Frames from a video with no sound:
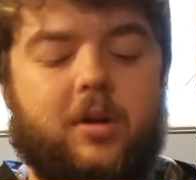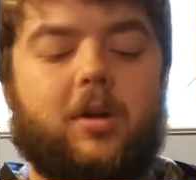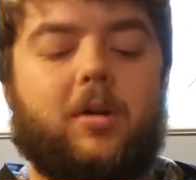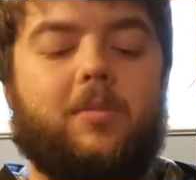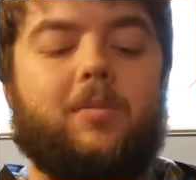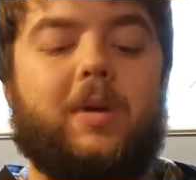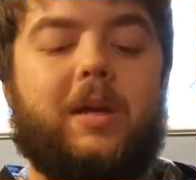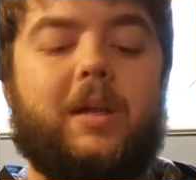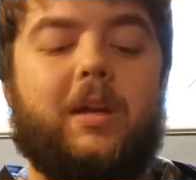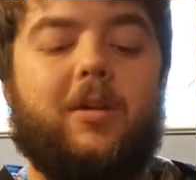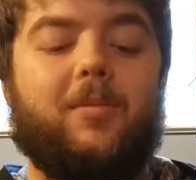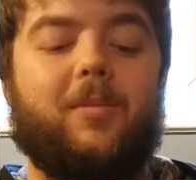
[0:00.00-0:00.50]

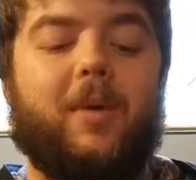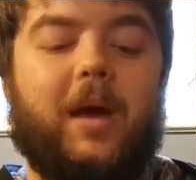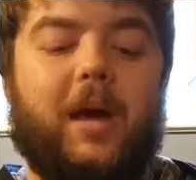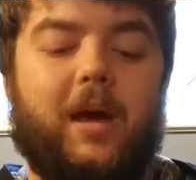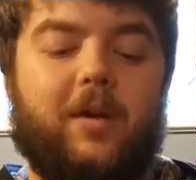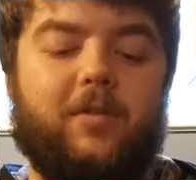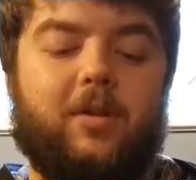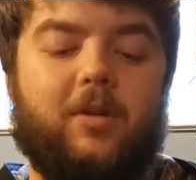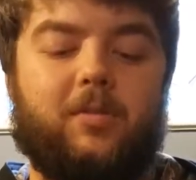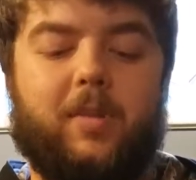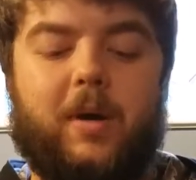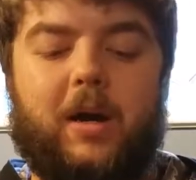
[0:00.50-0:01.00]
medium
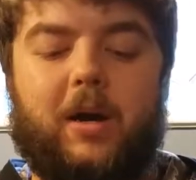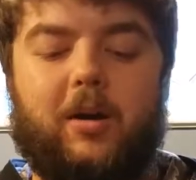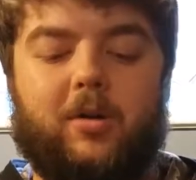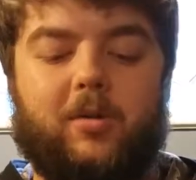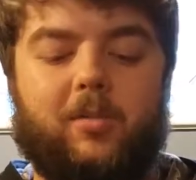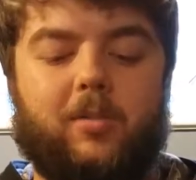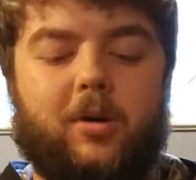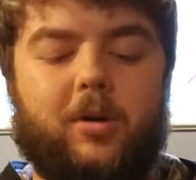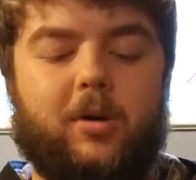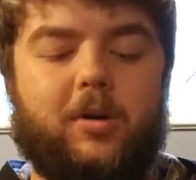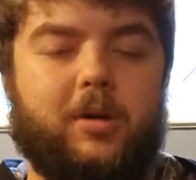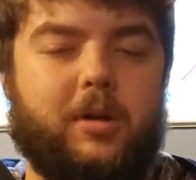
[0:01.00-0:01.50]
heavy power
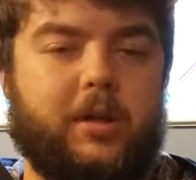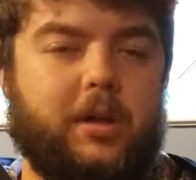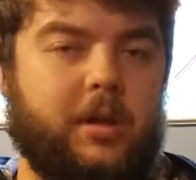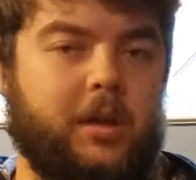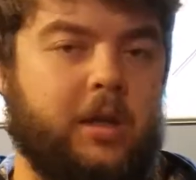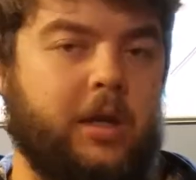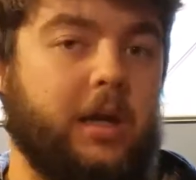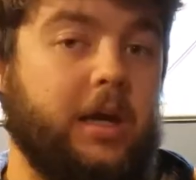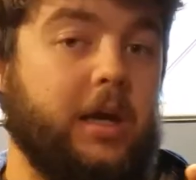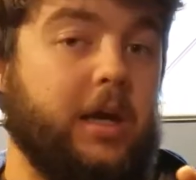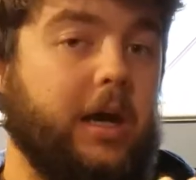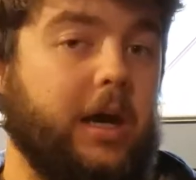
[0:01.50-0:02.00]
Berkley
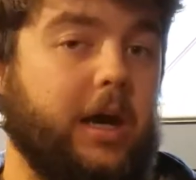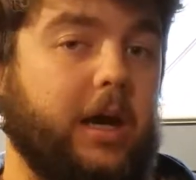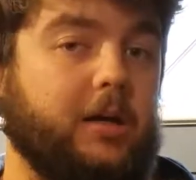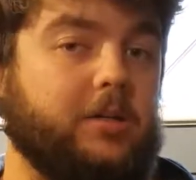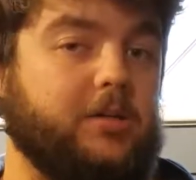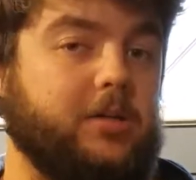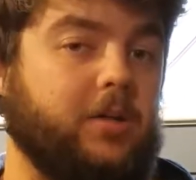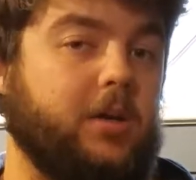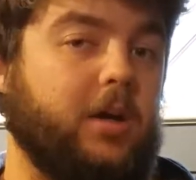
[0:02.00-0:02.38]
acts a